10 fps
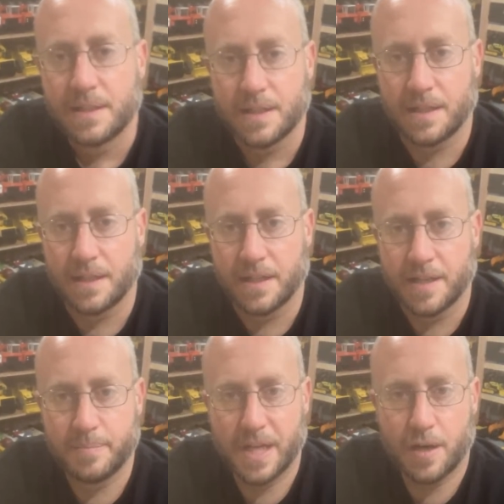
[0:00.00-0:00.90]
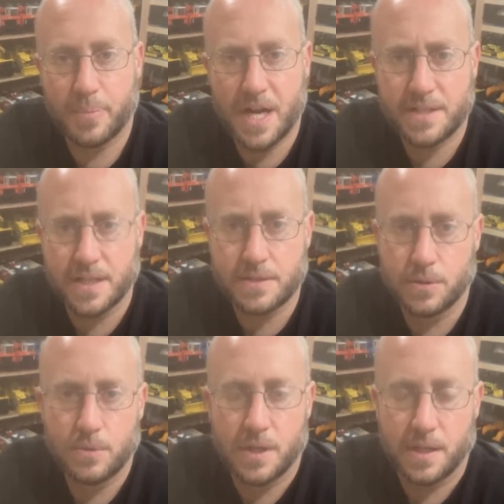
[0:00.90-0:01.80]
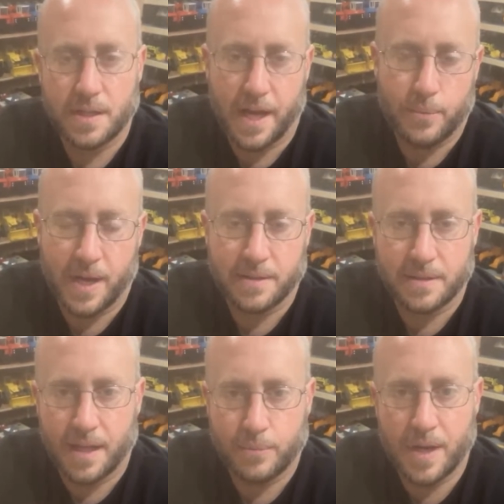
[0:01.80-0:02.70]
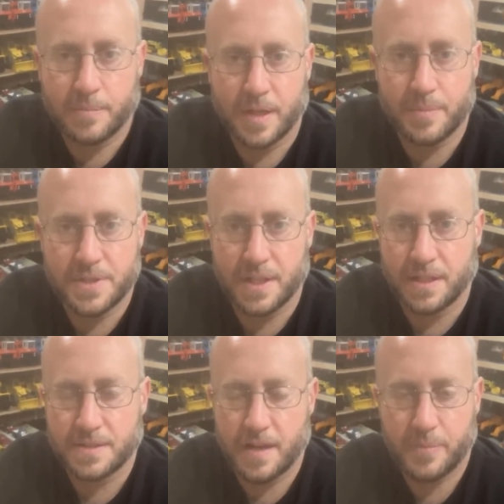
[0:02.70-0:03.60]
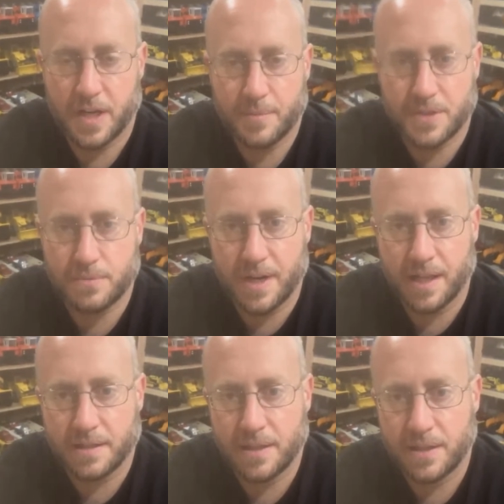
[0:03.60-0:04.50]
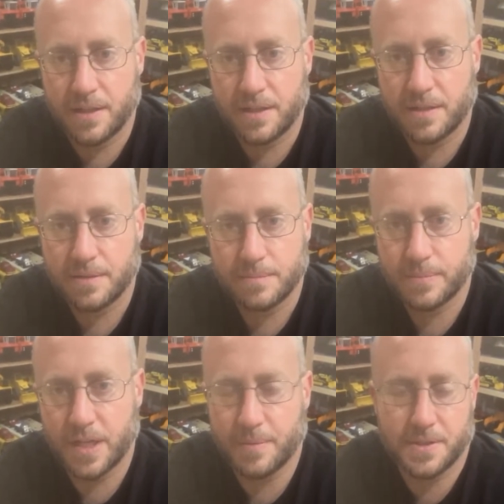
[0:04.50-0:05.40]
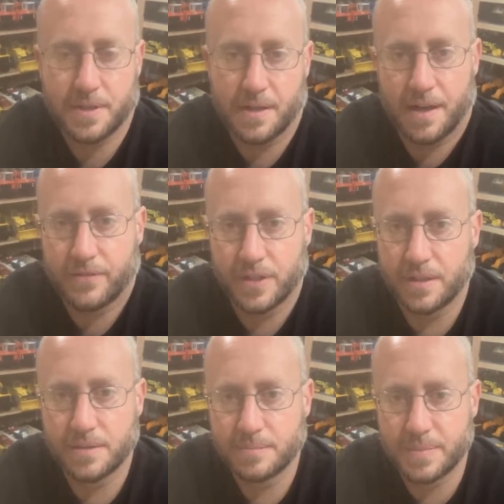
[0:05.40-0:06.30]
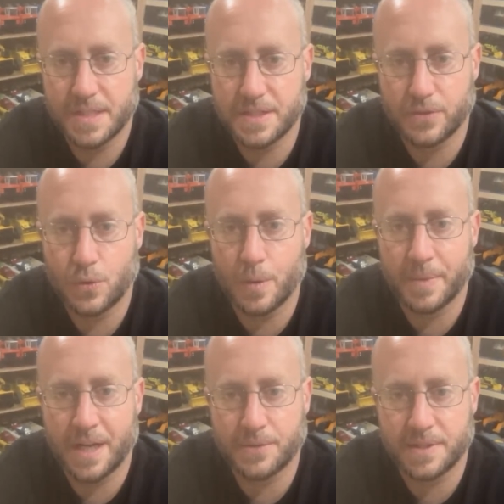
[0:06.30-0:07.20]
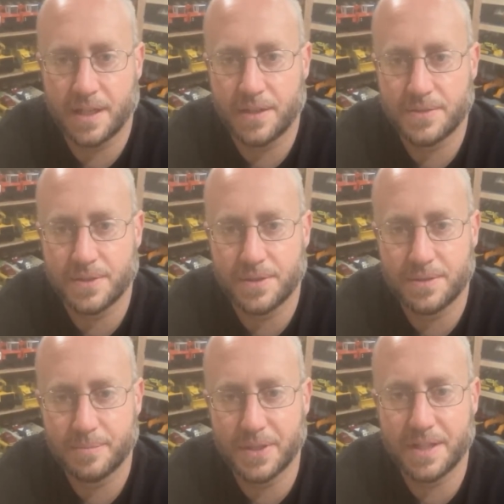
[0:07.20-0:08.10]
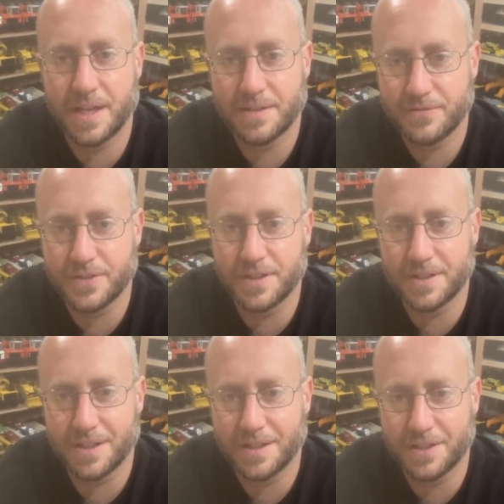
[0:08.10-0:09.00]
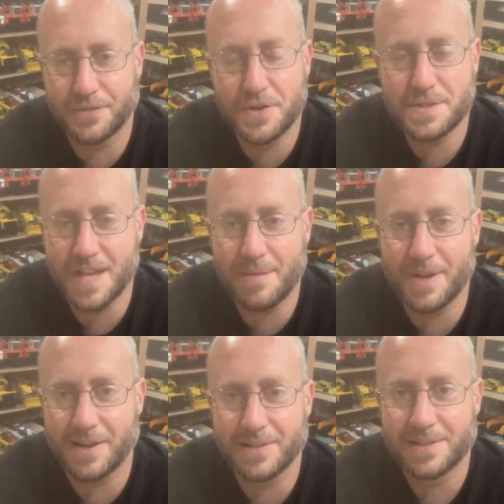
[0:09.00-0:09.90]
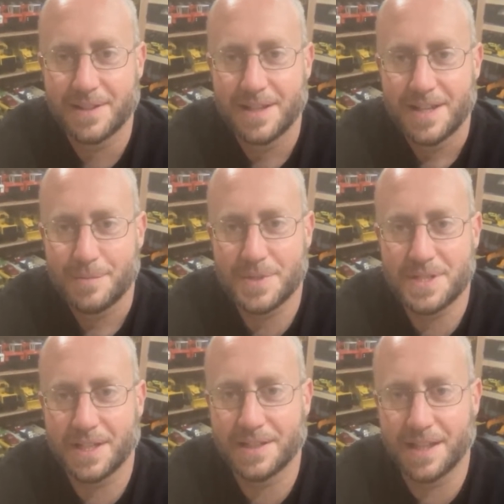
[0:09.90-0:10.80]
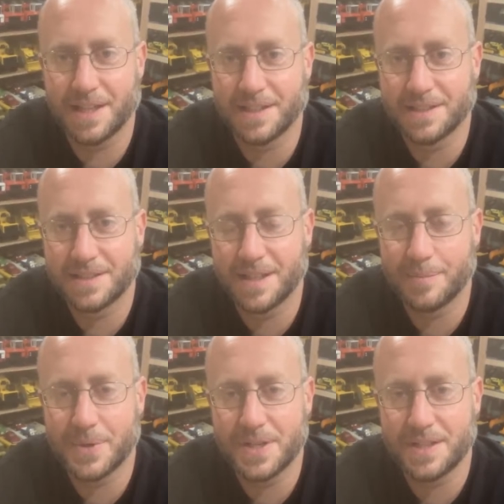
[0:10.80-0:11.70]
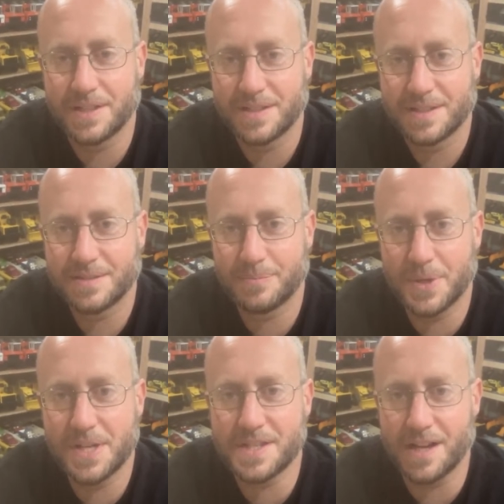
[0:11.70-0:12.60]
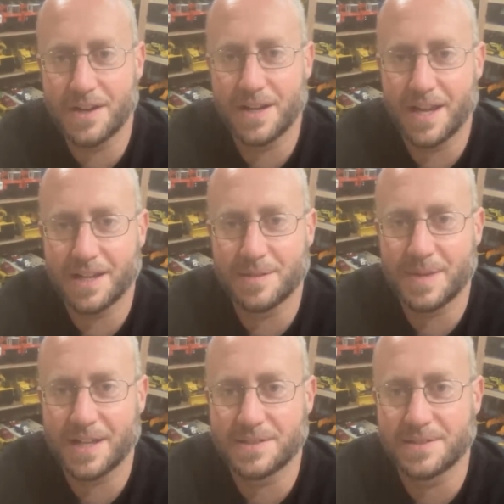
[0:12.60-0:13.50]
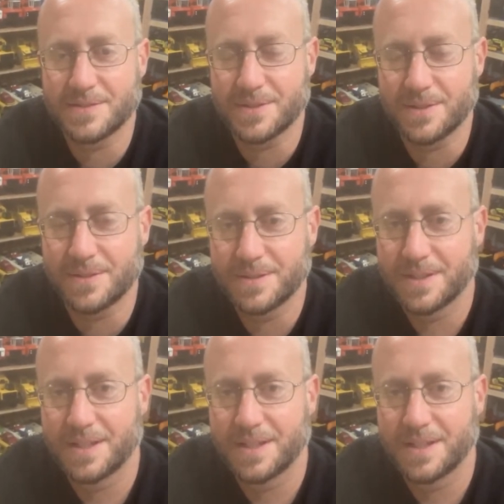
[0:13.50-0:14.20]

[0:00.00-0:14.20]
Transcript: And bigger projects too. I rent big machines. I pretty much ran every piece of equipment out there. So, but yeah, for your first time on a machine, they can get pretty scary, I can imagine. So,